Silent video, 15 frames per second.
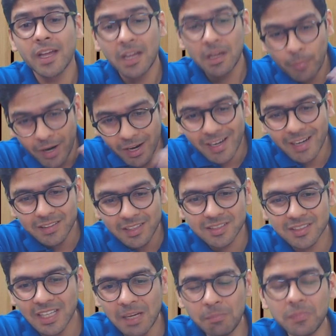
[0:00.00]
but at the
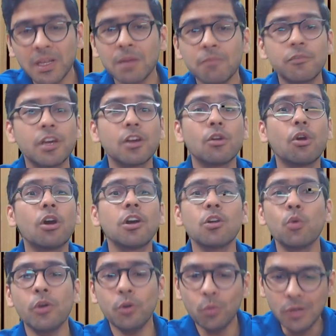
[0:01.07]
same time we are not
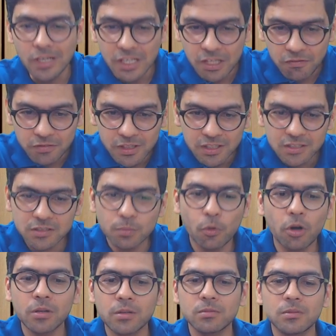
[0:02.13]
going to leave these small